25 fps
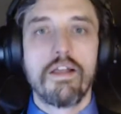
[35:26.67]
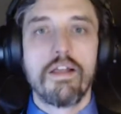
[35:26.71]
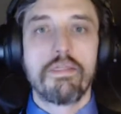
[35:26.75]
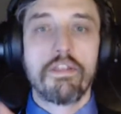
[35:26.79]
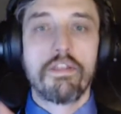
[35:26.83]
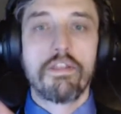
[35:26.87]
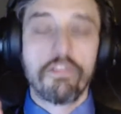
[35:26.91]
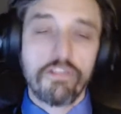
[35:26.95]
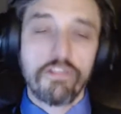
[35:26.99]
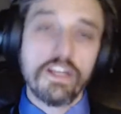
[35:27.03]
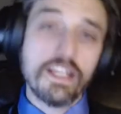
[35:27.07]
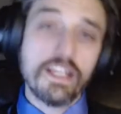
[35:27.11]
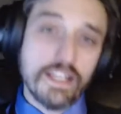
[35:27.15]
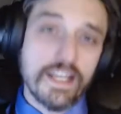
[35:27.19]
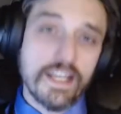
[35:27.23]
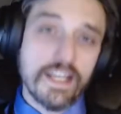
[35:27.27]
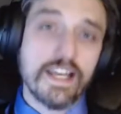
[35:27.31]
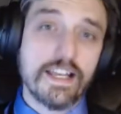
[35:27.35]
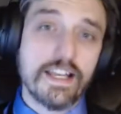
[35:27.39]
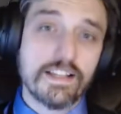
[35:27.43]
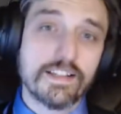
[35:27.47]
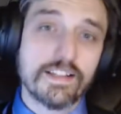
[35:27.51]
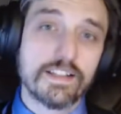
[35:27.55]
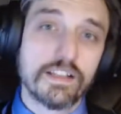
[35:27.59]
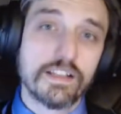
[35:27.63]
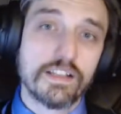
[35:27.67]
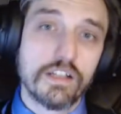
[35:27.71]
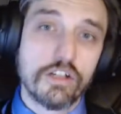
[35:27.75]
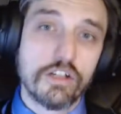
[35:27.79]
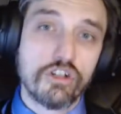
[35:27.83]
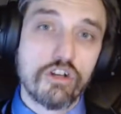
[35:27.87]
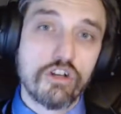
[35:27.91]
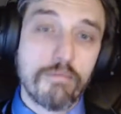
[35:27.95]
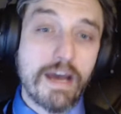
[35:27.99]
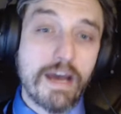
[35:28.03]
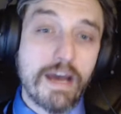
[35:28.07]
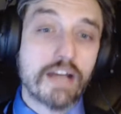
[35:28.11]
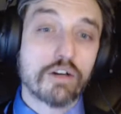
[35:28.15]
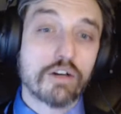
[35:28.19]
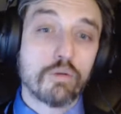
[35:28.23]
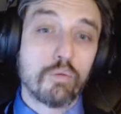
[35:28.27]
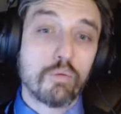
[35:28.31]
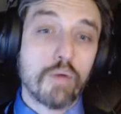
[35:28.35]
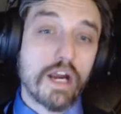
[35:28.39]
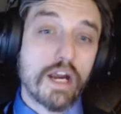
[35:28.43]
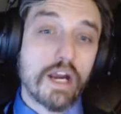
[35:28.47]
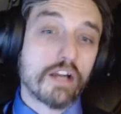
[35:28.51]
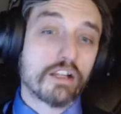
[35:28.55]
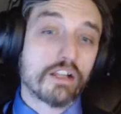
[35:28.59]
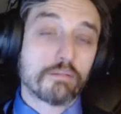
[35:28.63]
The thing is, no matter
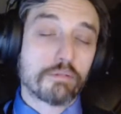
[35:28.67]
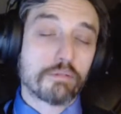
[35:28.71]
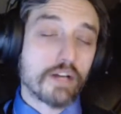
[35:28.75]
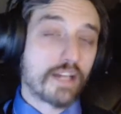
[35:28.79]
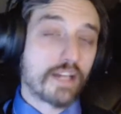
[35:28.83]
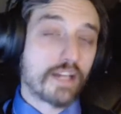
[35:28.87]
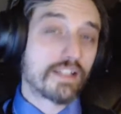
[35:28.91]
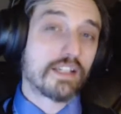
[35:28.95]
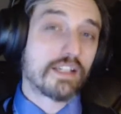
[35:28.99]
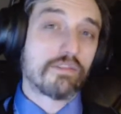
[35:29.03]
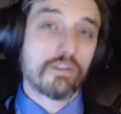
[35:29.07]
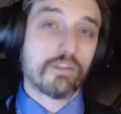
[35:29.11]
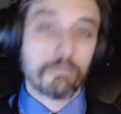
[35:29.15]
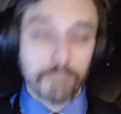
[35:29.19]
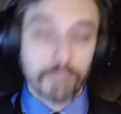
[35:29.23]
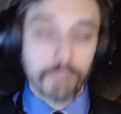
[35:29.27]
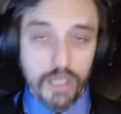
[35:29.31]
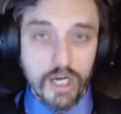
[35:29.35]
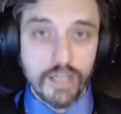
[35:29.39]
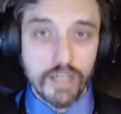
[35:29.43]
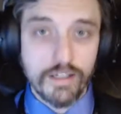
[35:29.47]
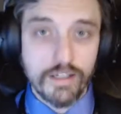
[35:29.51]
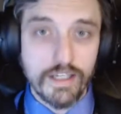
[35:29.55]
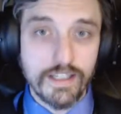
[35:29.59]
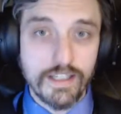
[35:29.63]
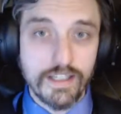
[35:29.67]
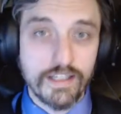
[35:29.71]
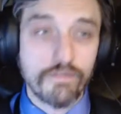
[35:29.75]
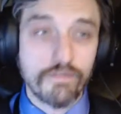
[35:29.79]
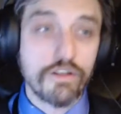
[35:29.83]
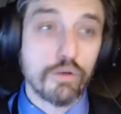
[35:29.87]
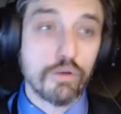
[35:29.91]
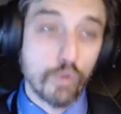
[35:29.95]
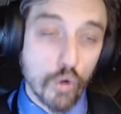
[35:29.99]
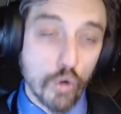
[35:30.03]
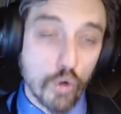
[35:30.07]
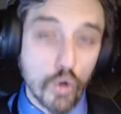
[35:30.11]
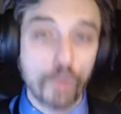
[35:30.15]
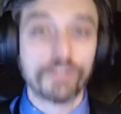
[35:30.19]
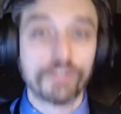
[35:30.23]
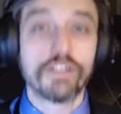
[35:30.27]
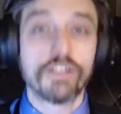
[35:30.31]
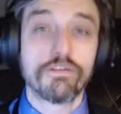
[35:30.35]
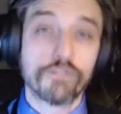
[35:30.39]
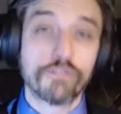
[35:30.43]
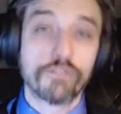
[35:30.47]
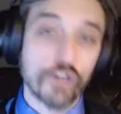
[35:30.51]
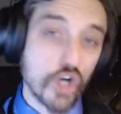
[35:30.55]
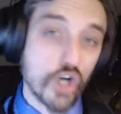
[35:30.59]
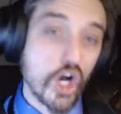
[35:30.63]
where the price of the bond is, if you hold
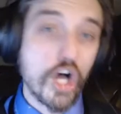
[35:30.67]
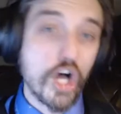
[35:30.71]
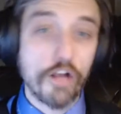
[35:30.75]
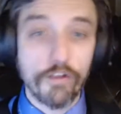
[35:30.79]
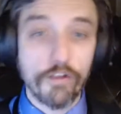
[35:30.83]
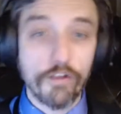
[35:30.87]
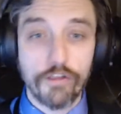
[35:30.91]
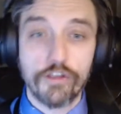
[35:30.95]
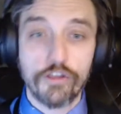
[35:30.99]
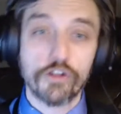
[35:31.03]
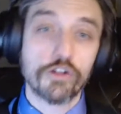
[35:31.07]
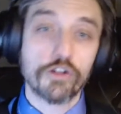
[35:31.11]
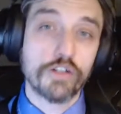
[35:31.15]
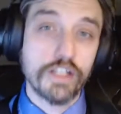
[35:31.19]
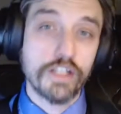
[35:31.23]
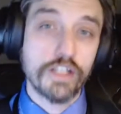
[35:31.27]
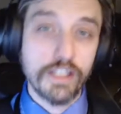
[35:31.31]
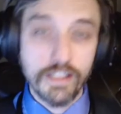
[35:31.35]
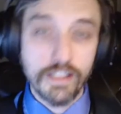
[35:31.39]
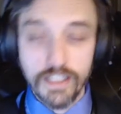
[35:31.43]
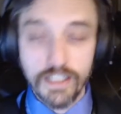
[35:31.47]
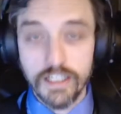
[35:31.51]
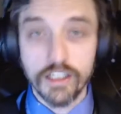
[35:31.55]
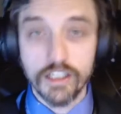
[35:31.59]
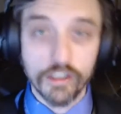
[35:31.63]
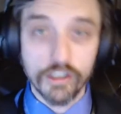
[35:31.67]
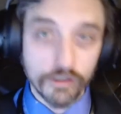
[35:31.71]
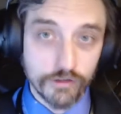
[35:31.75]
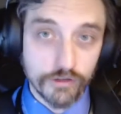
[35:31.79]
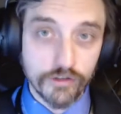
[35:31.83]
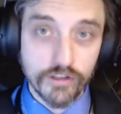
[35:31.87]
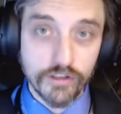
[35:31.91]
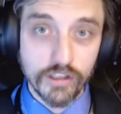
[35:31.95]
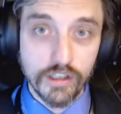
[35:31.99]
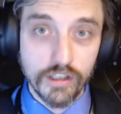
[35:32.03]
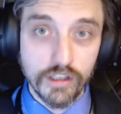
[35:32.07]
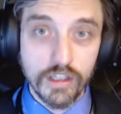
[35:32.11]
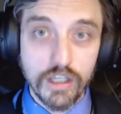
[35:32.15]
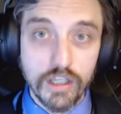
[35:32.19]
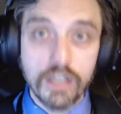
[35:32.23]
it for all 30 years,